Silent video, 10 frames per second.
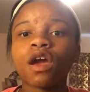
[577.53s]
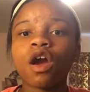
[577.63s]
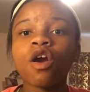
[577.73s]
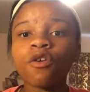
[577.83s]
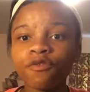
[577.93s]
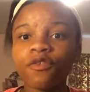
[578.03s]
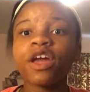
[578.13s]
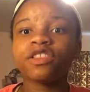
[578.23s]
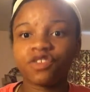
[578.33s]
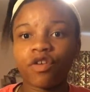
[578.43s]
her
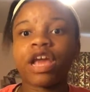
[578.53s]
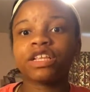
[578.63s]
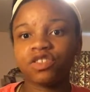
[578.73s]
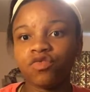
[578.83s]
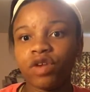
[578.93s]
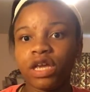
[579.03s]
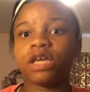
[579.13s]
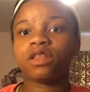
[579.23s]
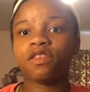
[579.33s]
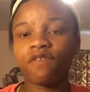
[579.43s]
friends are answering
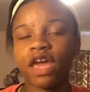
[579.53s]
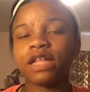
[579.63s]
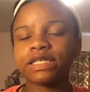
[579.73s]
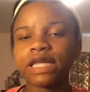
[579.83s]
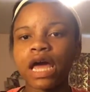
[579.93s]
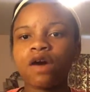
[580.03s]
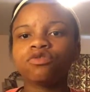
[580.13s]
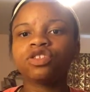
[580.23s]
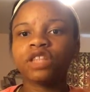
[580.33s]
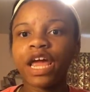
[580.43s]
the fans. Now,
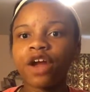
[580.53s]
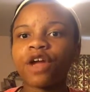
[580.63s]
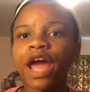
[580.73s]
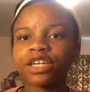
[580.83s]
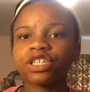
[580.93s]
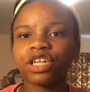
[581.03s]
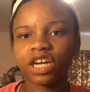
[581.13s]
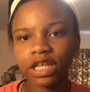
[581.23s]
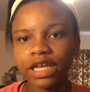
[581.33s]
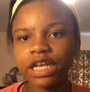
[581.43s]
they are actually
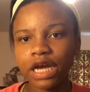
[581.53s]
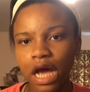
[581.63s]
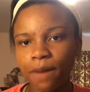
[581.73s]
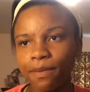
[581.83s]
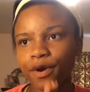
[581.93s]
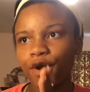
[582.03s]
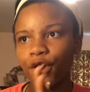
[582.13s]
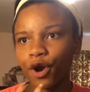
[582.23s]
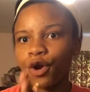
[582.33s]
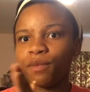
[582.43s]
cleaning up
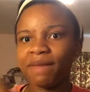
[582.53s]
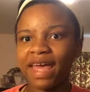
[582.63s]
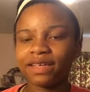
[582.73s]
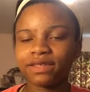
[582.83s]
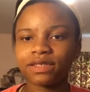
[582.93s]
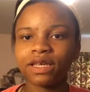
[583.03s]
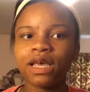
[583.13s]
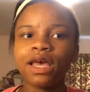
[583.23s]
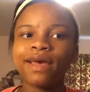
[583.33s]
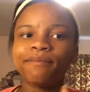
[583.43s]
her mess.
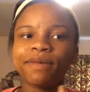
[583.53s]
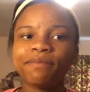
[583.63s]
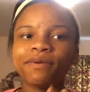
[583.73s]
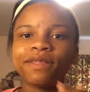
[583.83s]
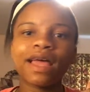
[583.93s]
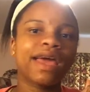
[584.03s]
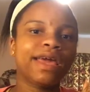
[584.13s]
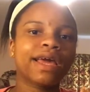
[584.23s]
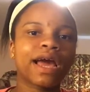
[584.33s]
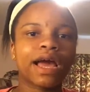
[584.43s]
People
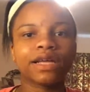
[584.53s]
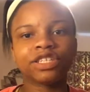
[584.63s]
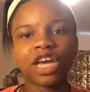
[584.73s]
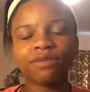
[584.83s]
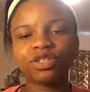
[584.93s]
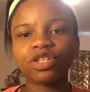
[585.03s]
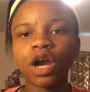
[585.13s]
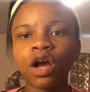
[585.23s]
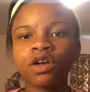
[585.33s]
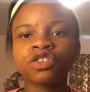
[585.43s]
like James
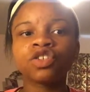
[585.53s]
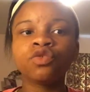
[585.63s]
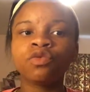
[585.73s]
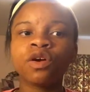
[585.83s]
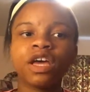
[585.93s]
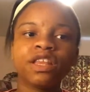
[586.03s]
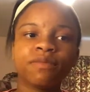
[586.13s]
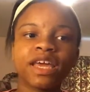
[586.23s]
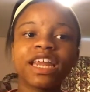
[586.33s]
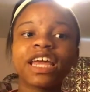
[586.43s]
Charles, who in the
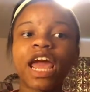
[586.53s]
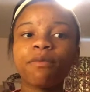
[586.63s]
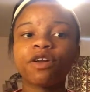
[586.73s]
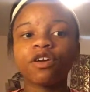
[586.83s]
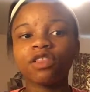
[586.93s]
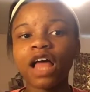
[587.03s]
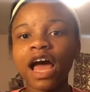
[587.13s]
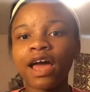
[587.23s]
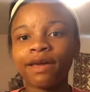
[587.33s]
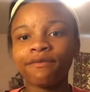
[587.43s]
beginning came on her
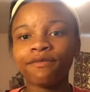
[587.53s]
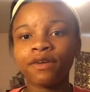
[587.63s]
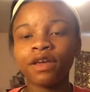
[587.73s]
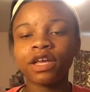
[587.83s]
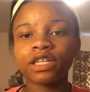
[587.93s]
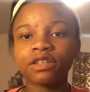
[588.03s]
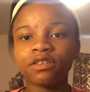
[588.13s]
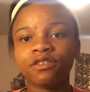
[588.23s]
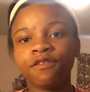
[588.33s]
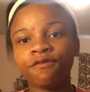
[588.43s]
live
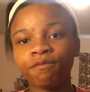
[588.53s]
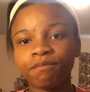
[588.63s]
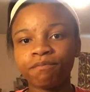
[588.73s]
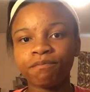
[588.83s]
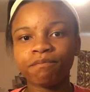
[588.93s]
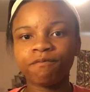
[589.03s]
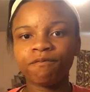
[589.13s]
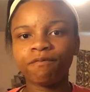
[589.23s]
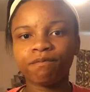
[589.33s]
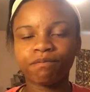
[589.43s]
the
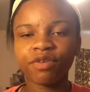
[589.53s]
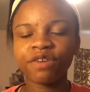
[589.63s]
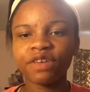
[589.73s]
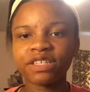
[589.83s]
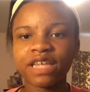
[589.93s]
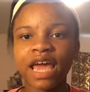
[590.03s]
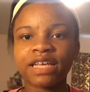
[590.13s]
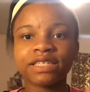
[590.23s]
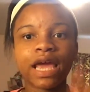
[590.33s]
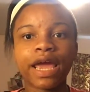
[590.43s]
previous day
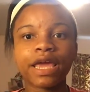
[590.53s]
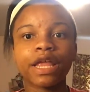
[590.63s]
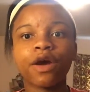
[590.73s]
saying, you